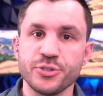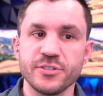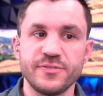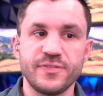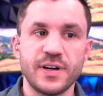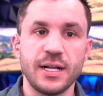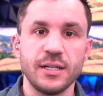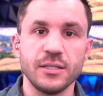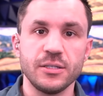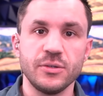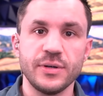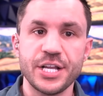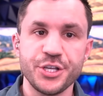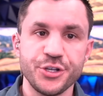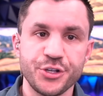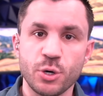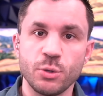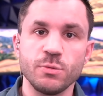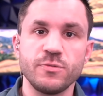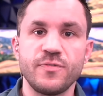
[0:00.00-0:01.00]
follow and you
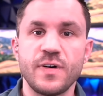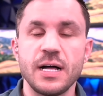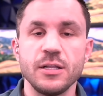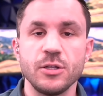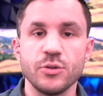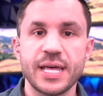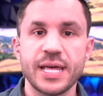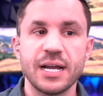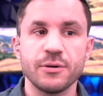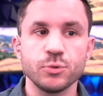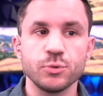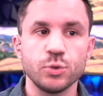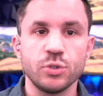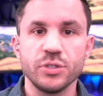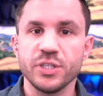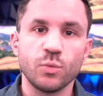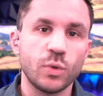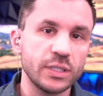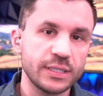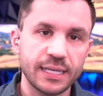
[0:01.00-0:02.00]
don't follow that rule,
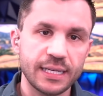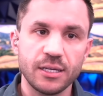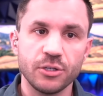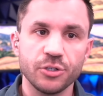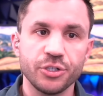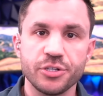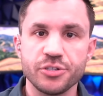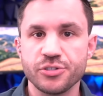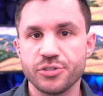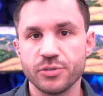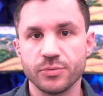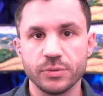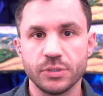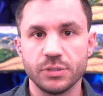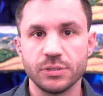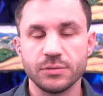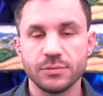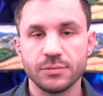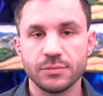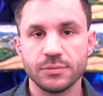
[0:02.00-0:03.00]
then what the hell good is the rule?
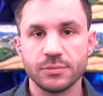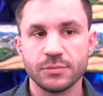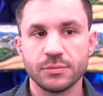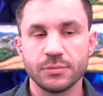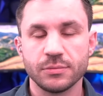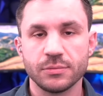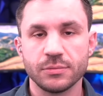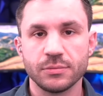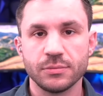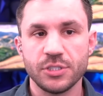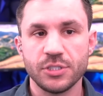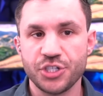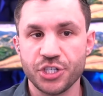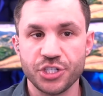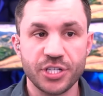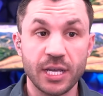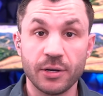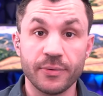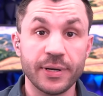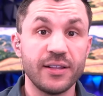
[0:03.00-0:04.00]
You just
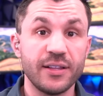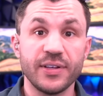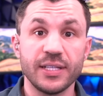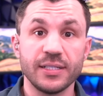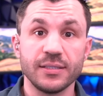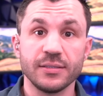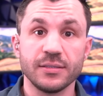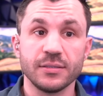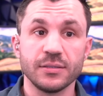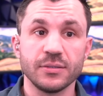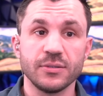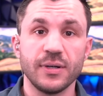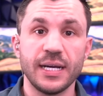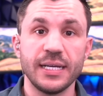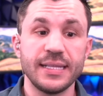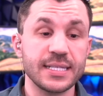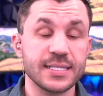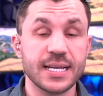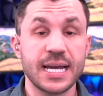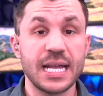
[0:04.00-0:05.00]
get rid of it, right? And
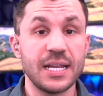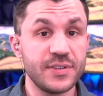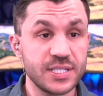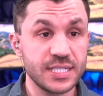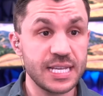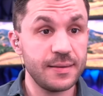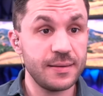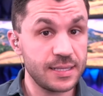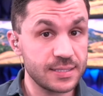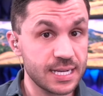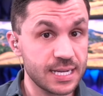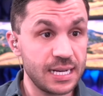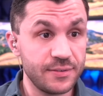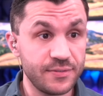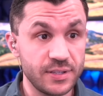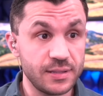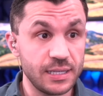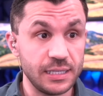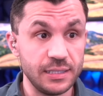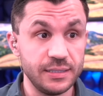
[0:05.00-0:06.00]
that's kind of a same, that's kind
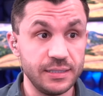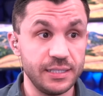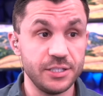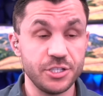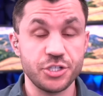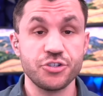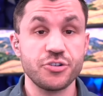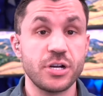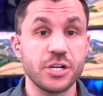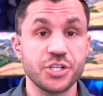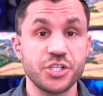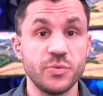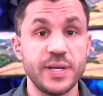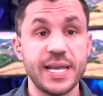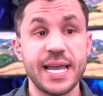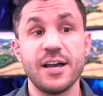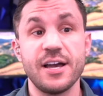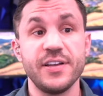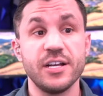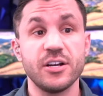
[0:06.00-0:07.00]
of a, a, an instruction we
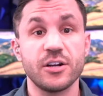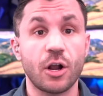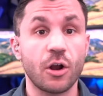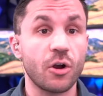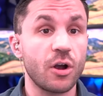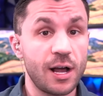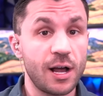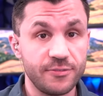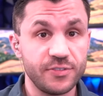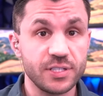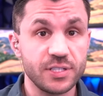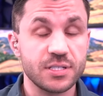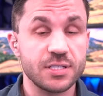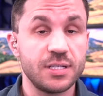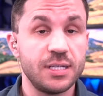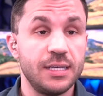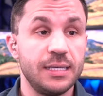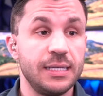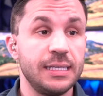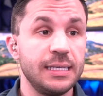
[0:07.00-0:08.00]
have here at our office,
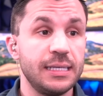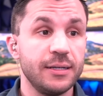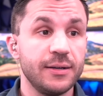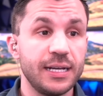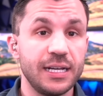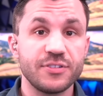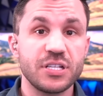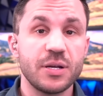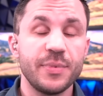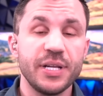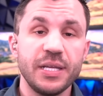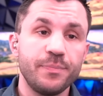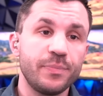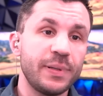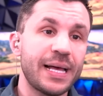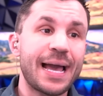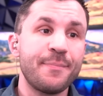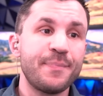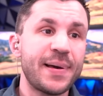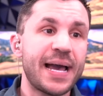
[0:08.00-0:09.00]
right? If somebody
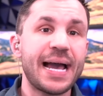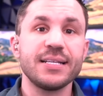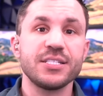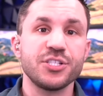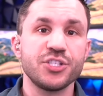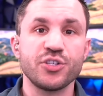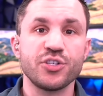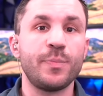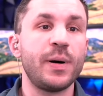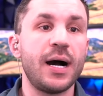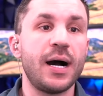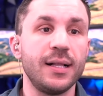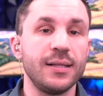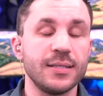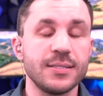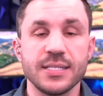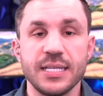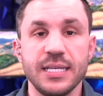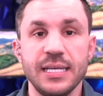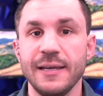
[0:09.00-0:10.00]
pa- passes a
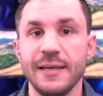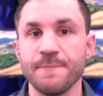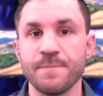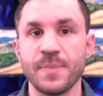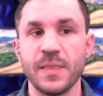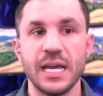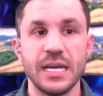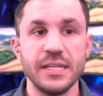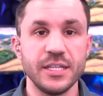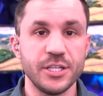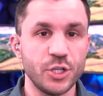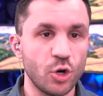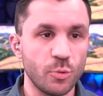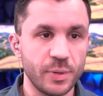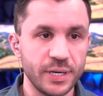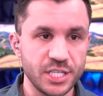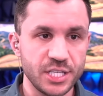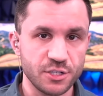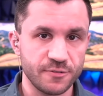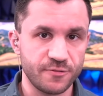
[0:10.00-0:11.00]
policy and then
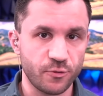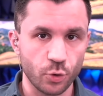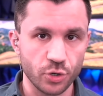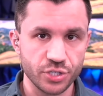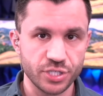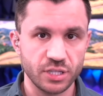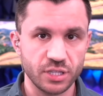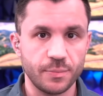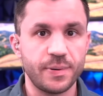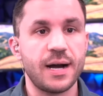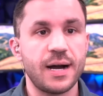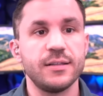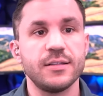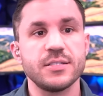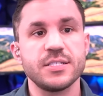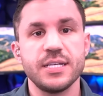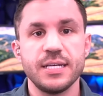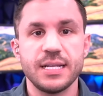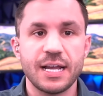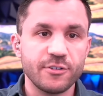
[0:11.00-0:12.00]
nobody's enforcing the
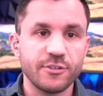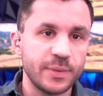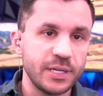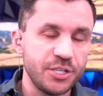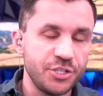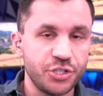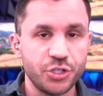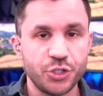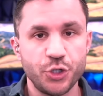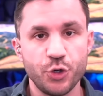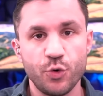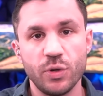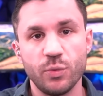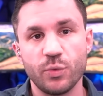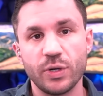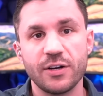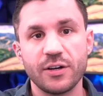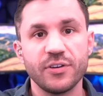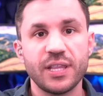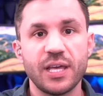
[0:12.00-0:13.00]
policy and everybody's just doing
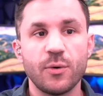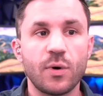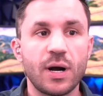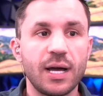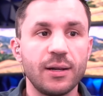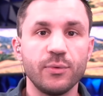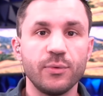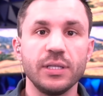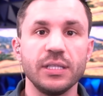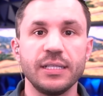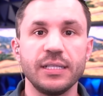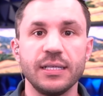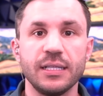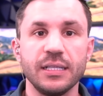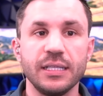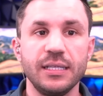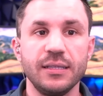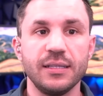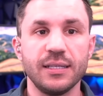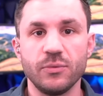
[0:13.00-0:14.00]
whatever they want willy
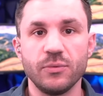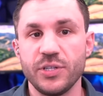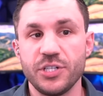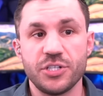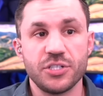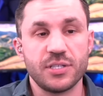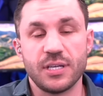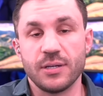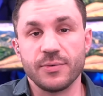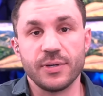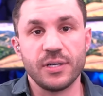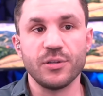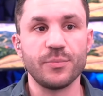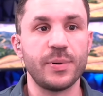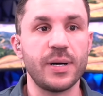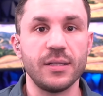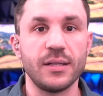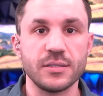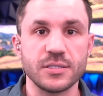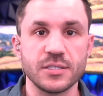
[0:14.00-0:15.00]
nilly, then we just get rid of the
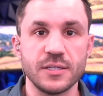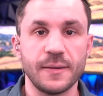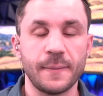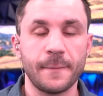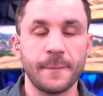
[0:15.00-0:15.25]
policy.